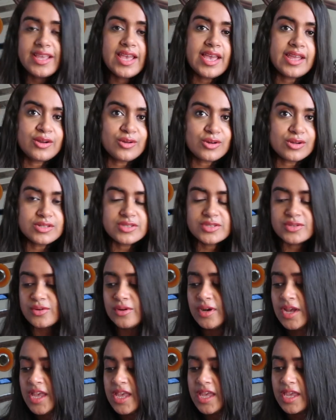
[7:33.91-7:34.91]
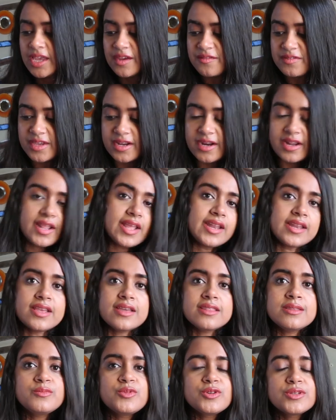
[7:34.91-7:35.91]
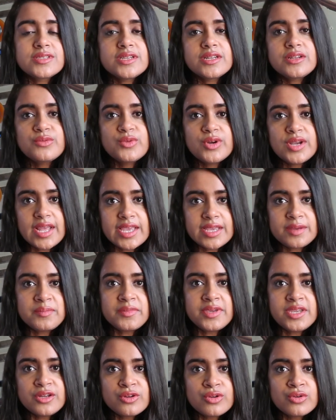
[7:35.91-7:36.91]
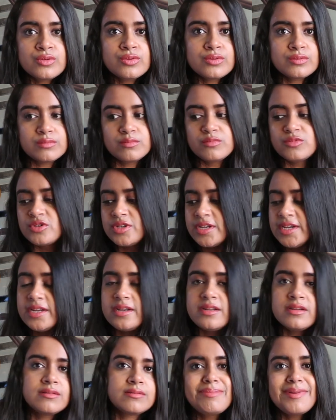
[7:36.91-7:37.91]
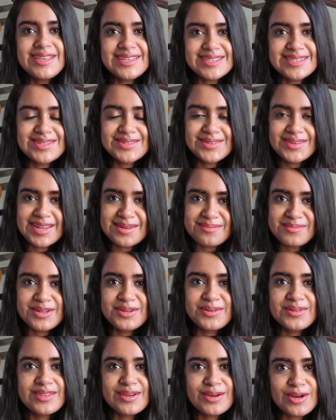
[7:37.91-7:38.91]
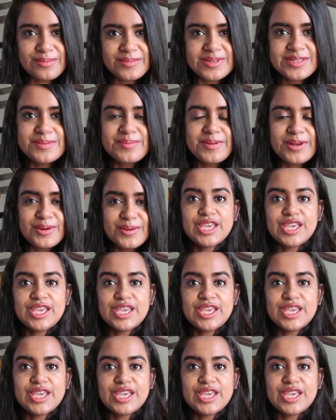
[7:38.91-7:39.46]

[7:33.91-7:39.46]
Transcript: And also, if there are any other books that you would like me to read, please do let me know in the comments below.